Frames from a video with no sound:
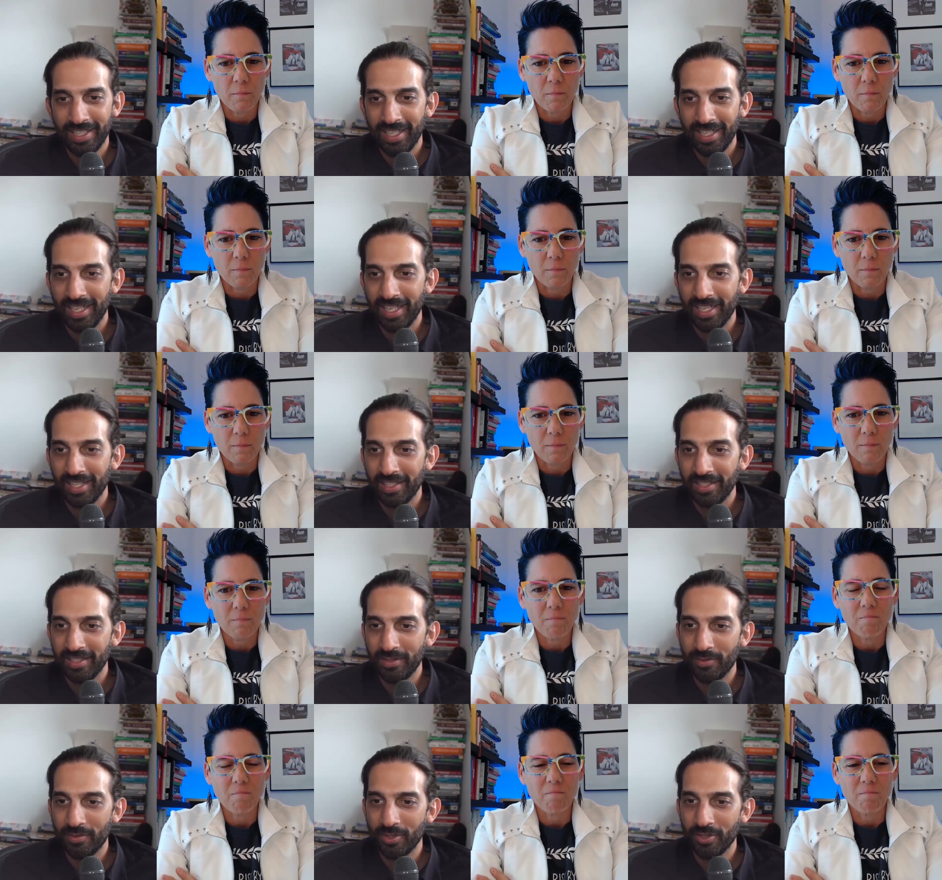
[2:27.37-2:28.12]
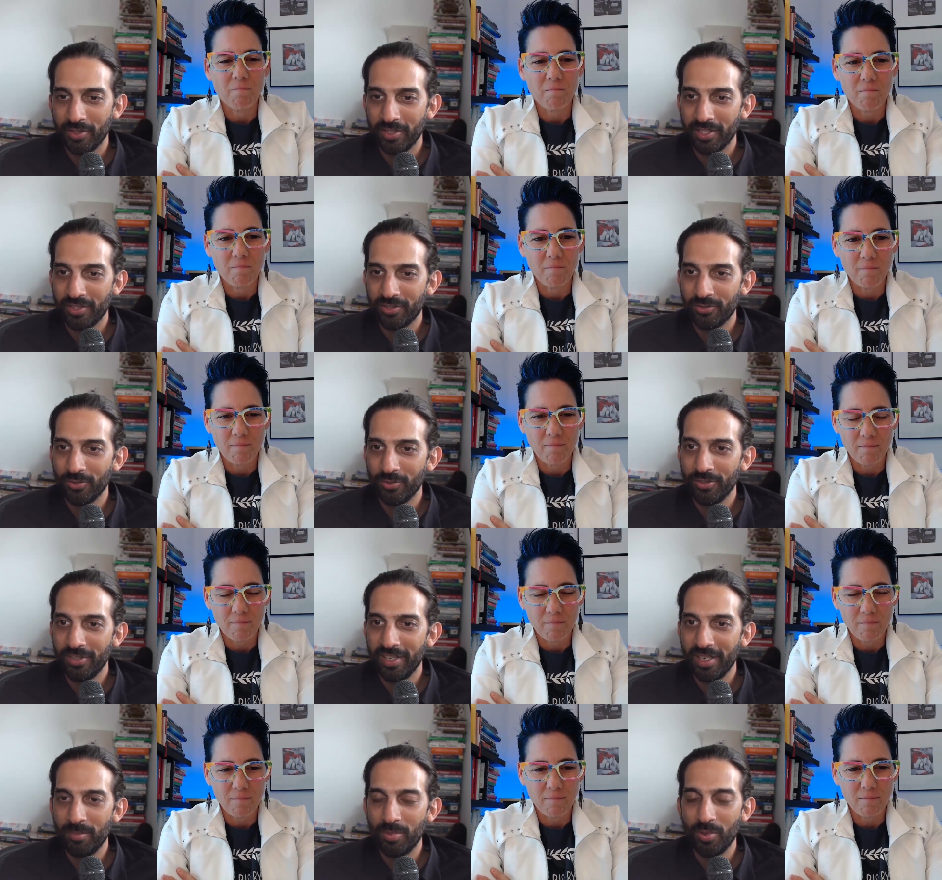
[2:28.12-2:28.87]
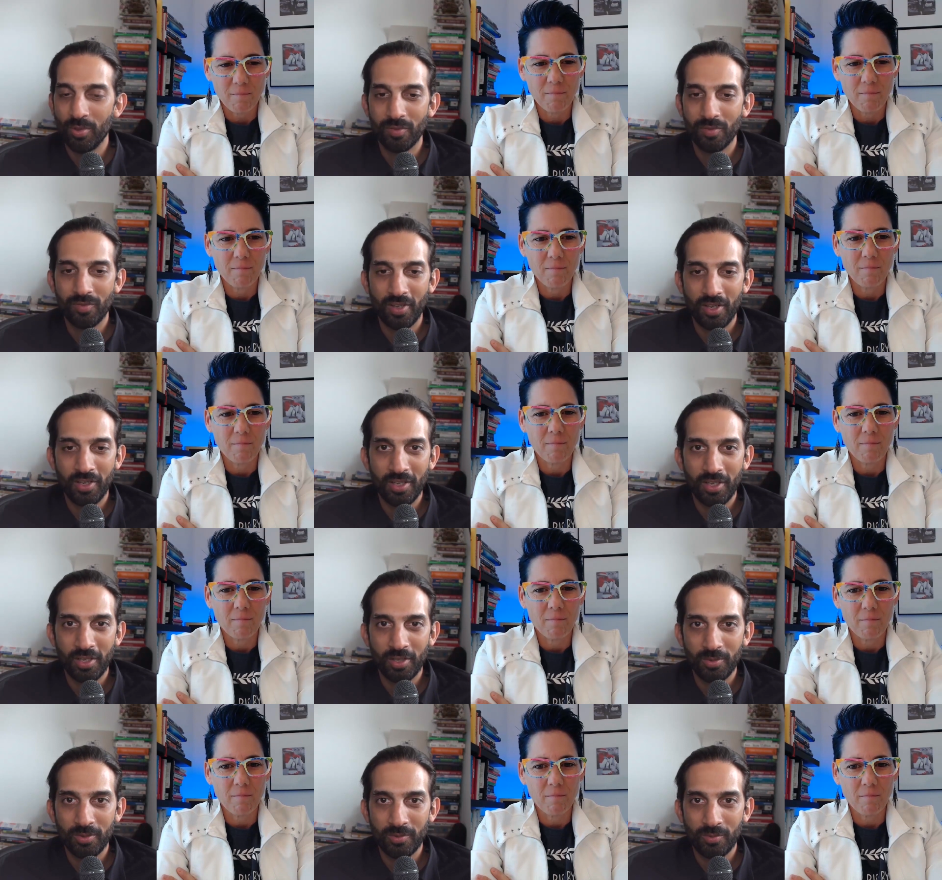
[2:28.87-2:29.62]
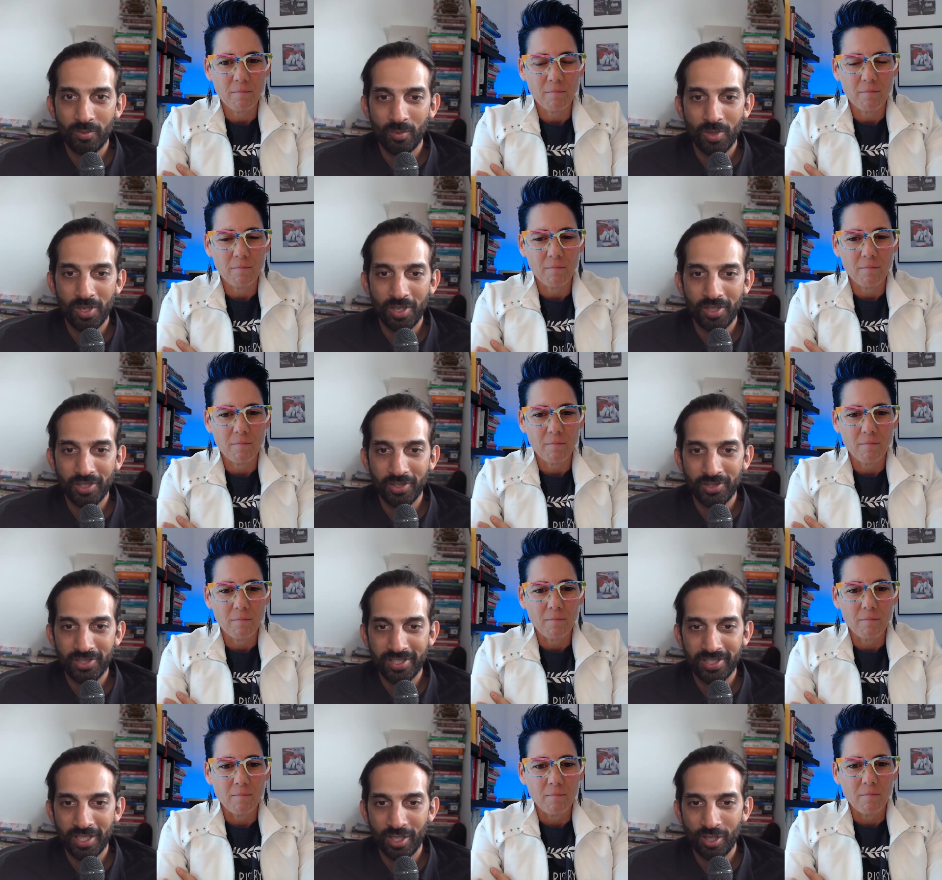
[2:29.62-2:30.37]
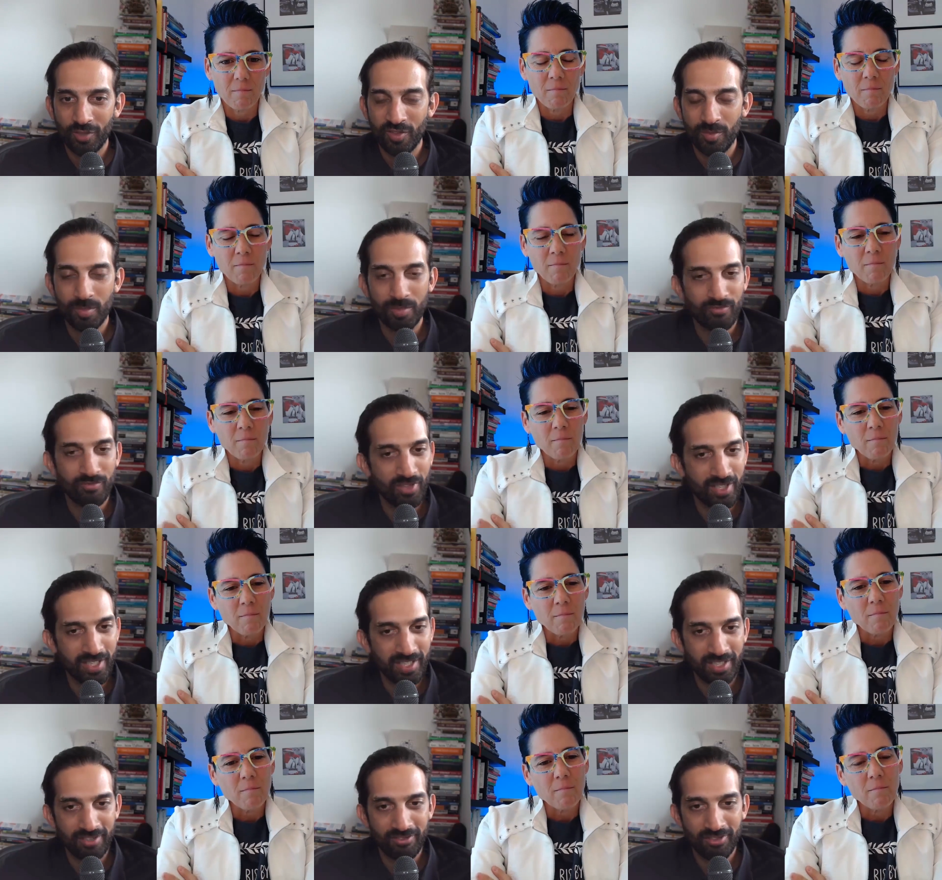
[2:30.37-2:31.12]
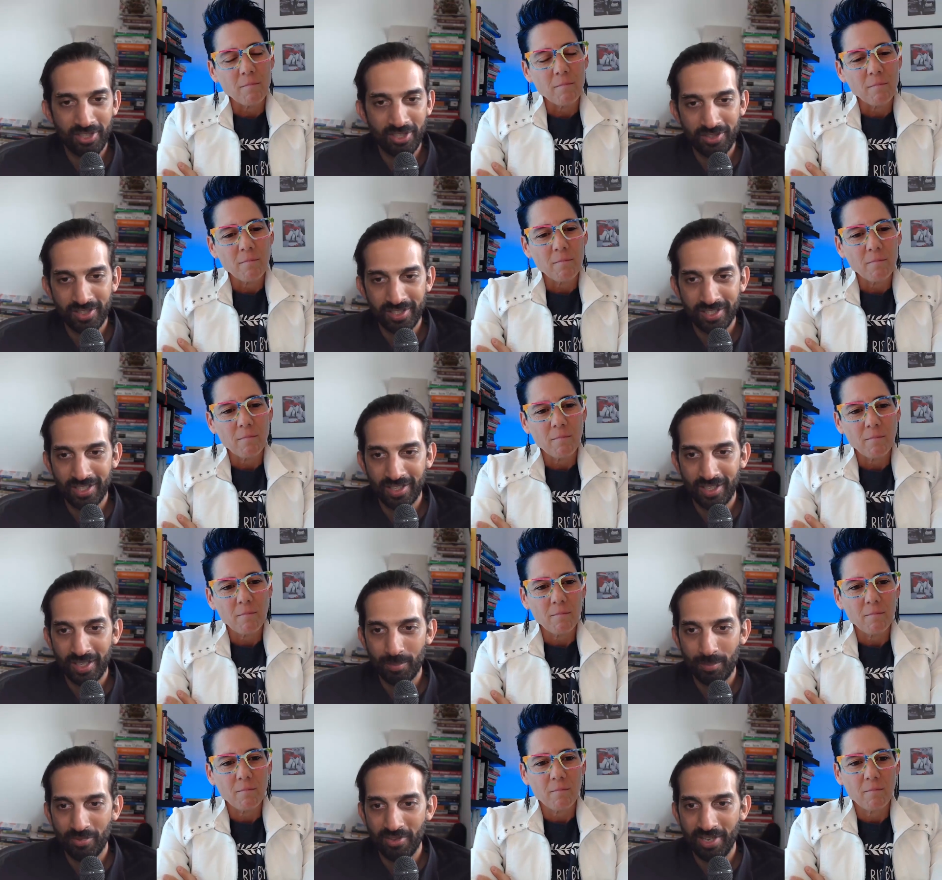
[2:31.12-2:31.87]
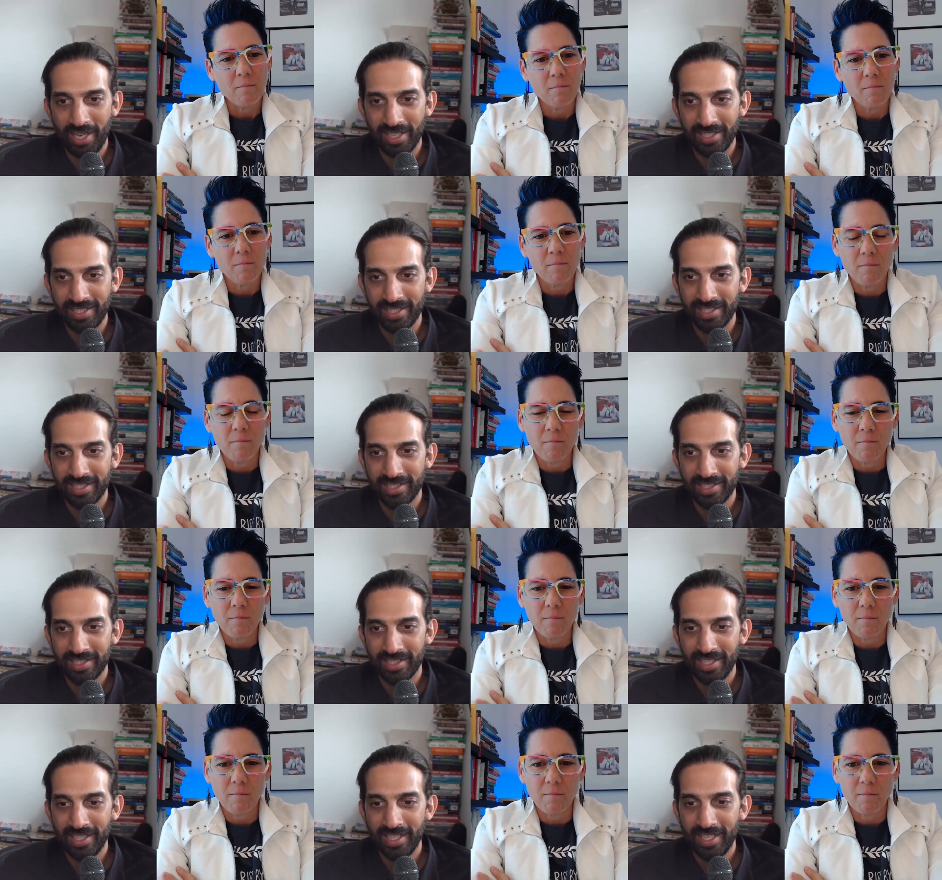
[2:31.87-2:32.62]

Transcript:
Speaker 1: Uh, you've got an extraordinary portfolio of work yourself. You've been running your own design practice,